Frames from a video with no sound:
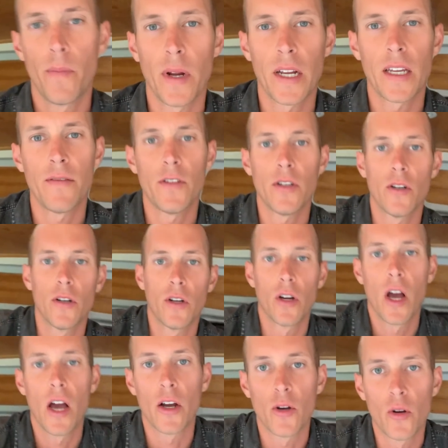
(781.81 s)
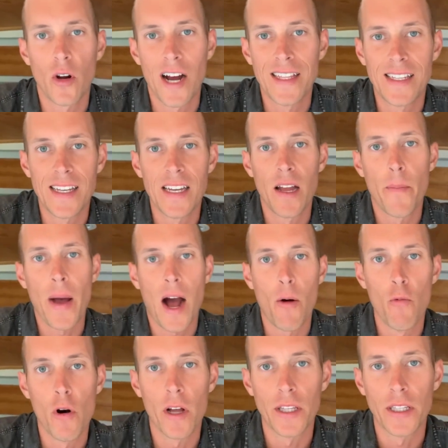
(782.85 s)
it gives you a good idea about
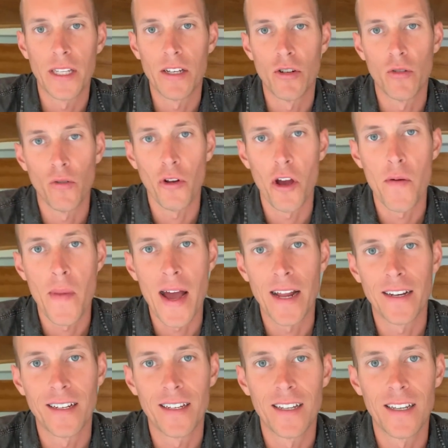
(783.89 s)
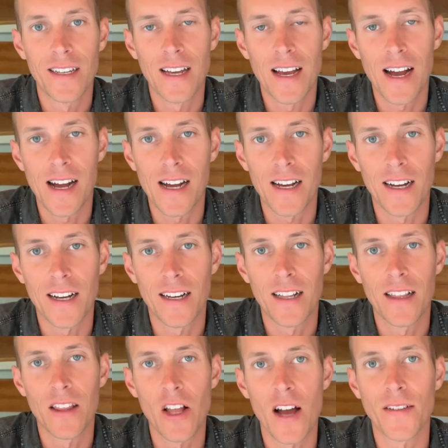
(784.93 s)
what digital nomad
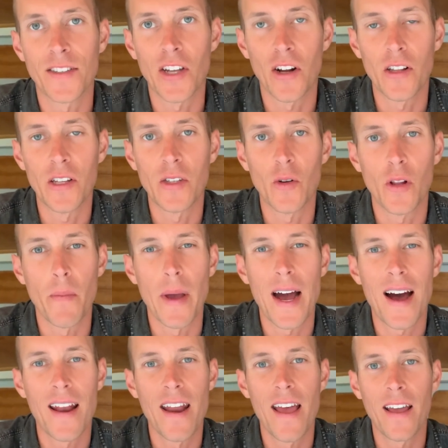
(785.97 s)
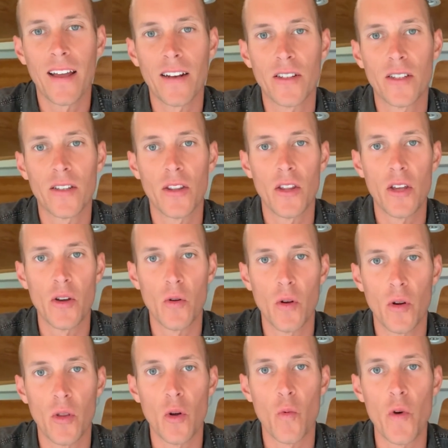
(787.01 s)
lifestyle is all about and
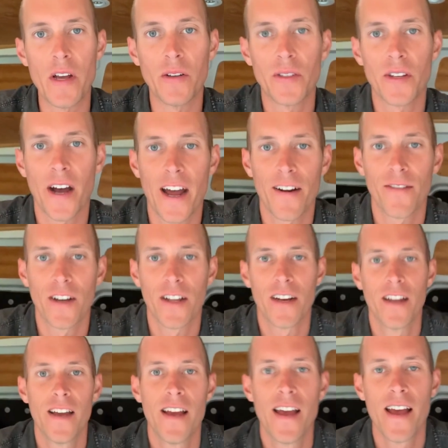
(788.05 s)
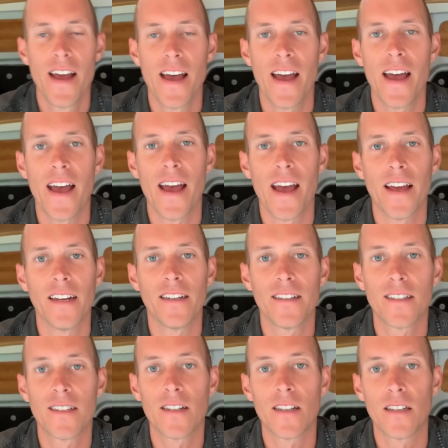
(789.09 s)
the real side of it. And
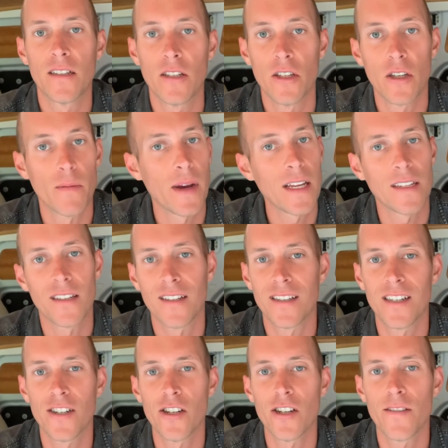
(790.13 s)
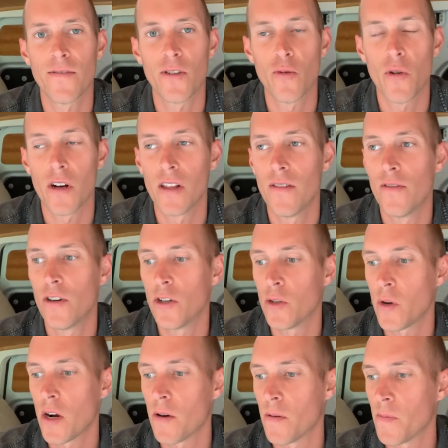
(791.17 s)
you can make a decision if you want to live it as
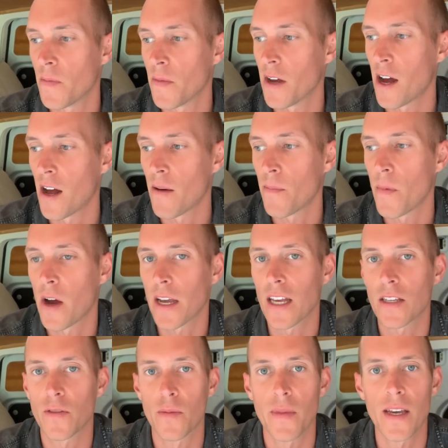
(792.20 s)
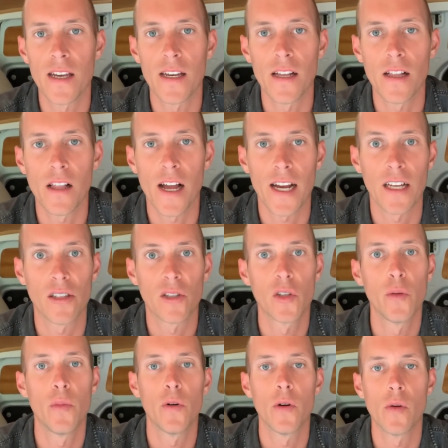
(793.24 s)
well. I guess for me, like, it's
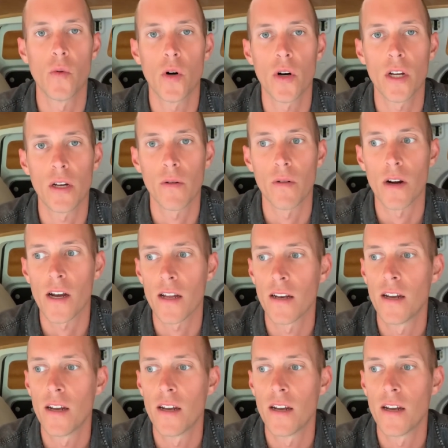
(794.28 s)
super rewarding, right?